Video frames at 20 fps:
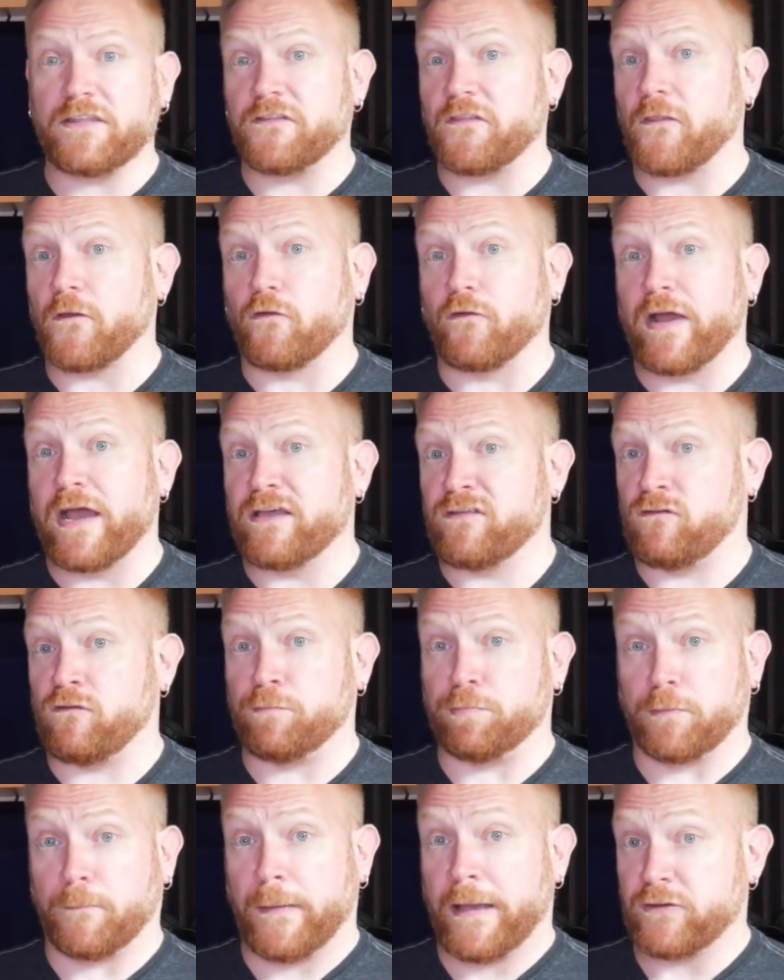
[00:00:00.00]
that the grass is
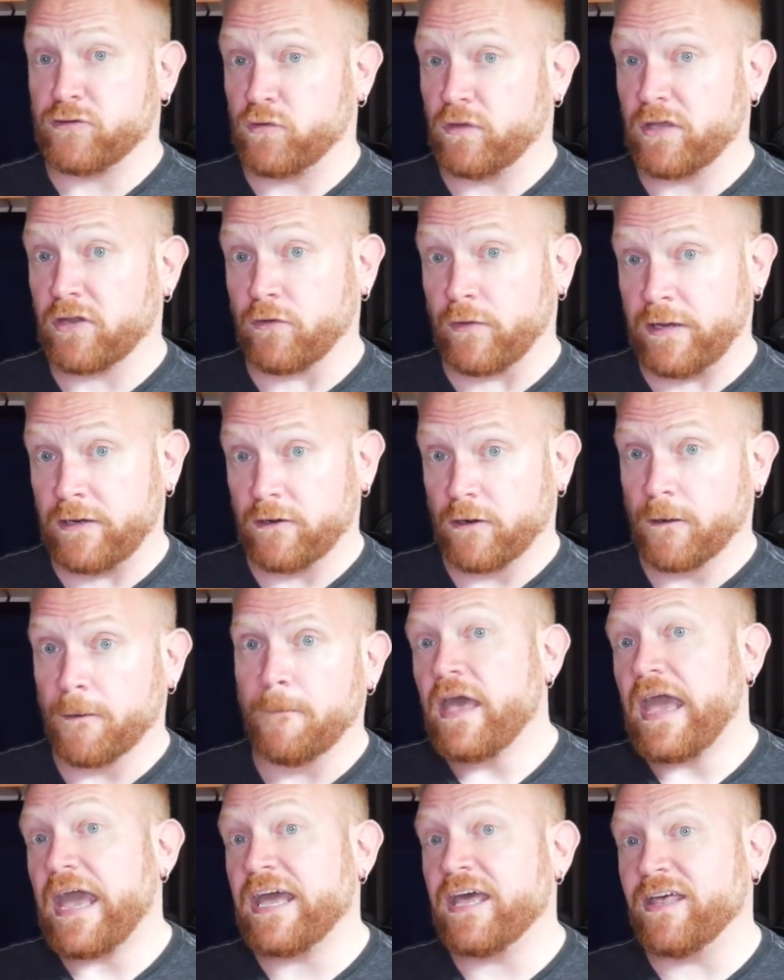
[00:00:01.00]
perpetually greener.
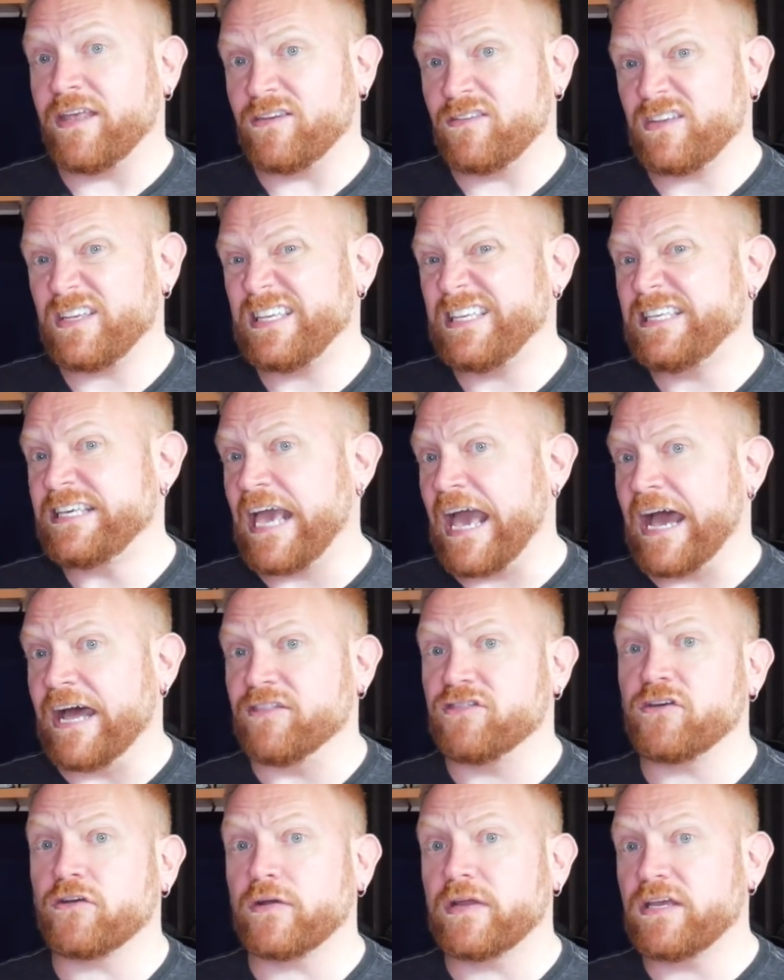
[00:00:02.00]
And yeah,
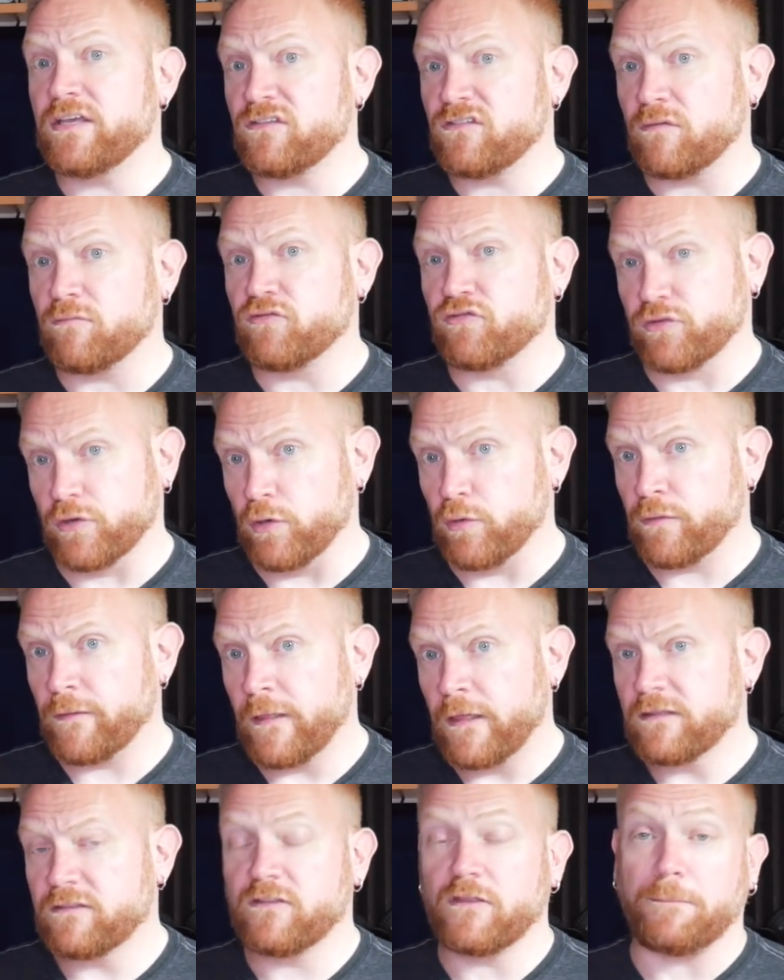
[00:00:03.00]
there is some truth
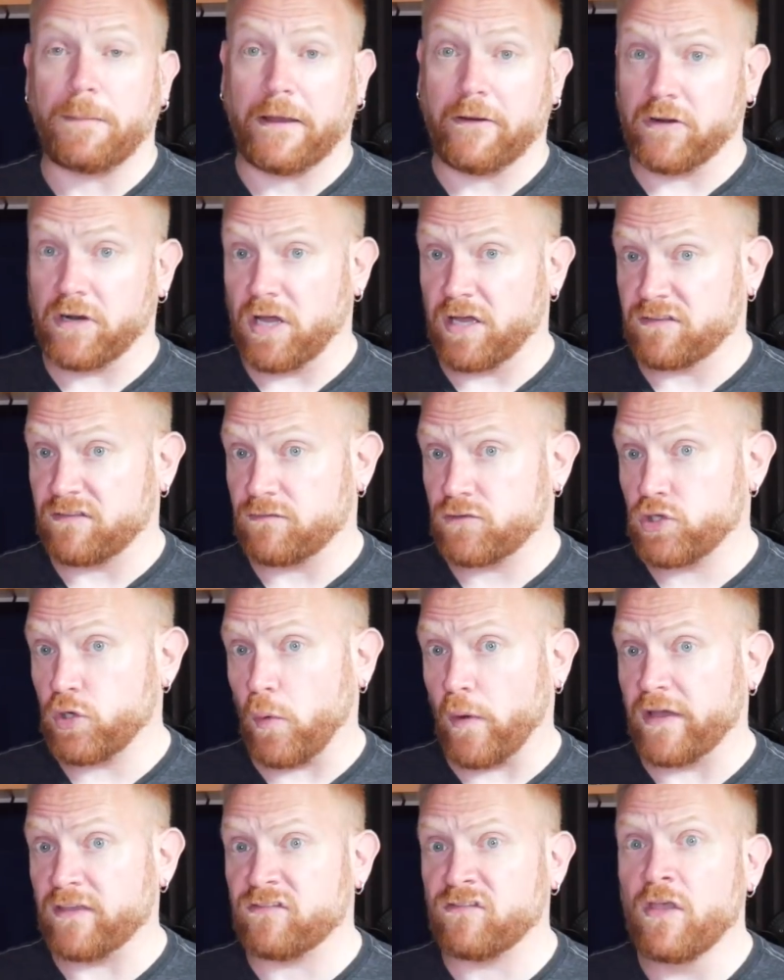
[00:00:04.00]
to the paradox of
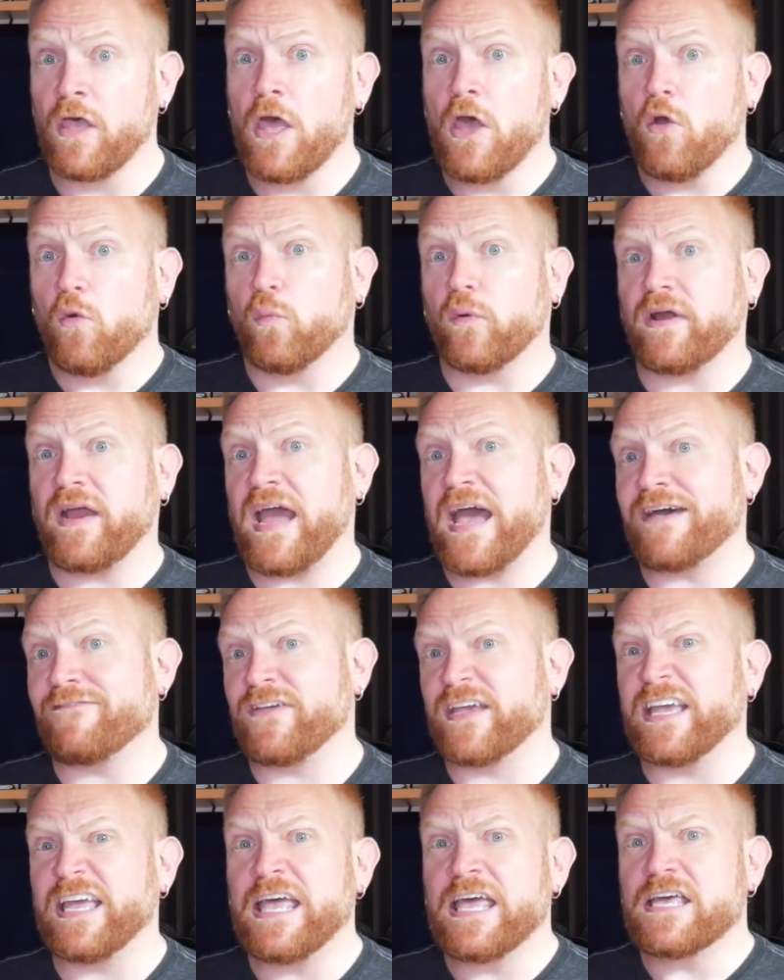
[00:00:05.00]
choice, where
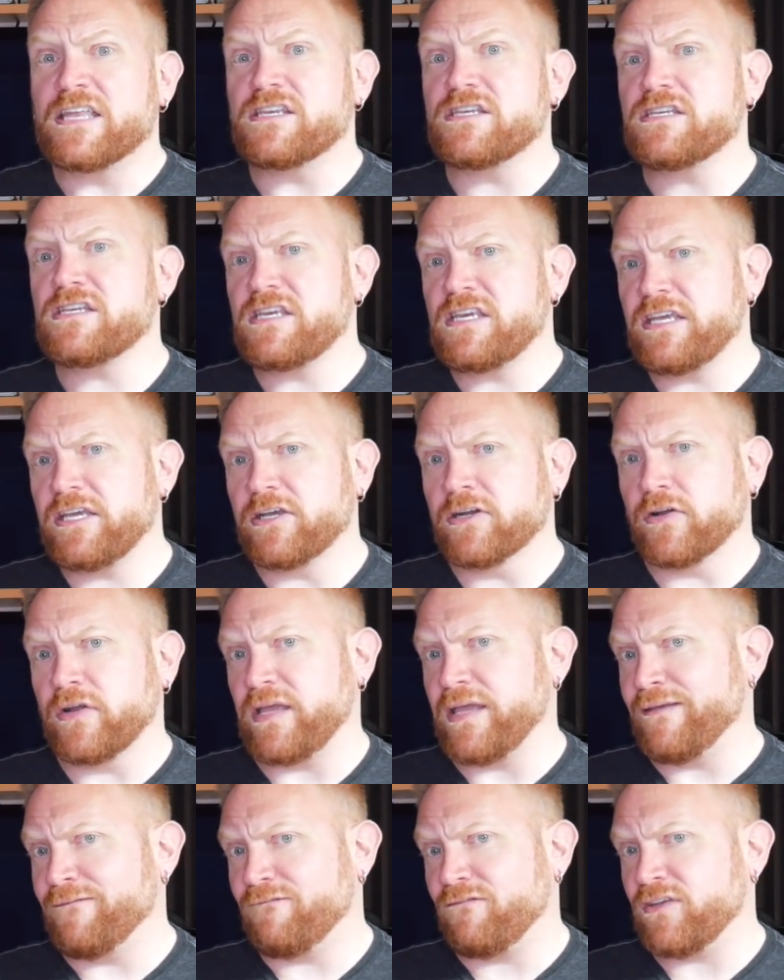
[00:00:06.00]
having near
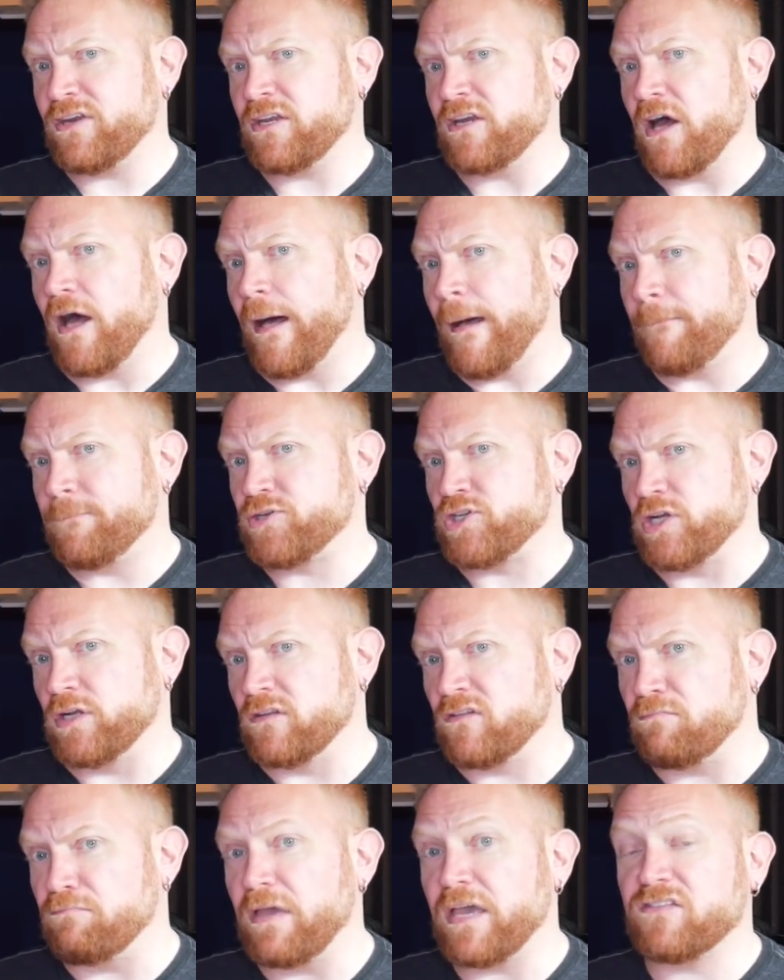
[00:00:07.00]
infinite
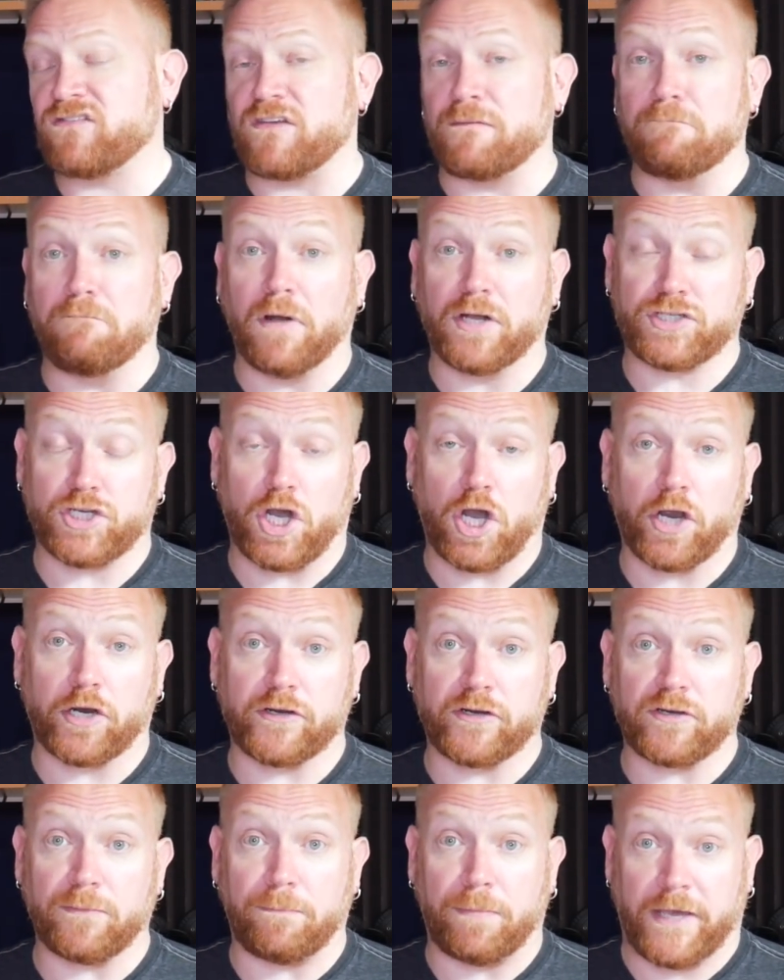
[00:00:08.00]
options makes it much
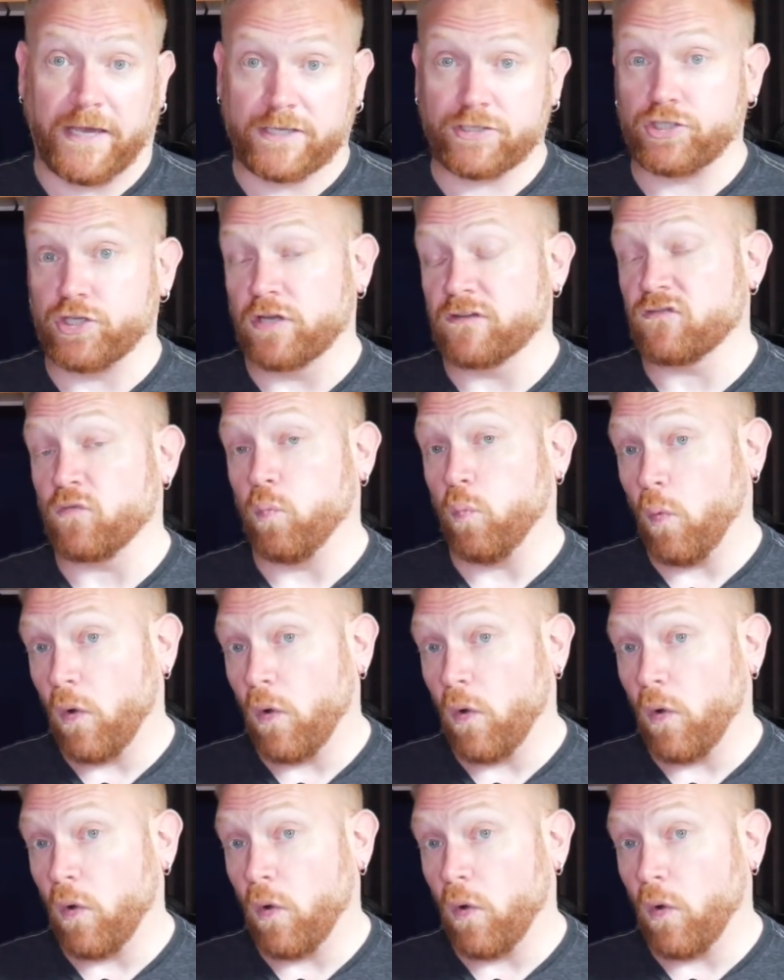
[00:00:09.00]
harder to pick just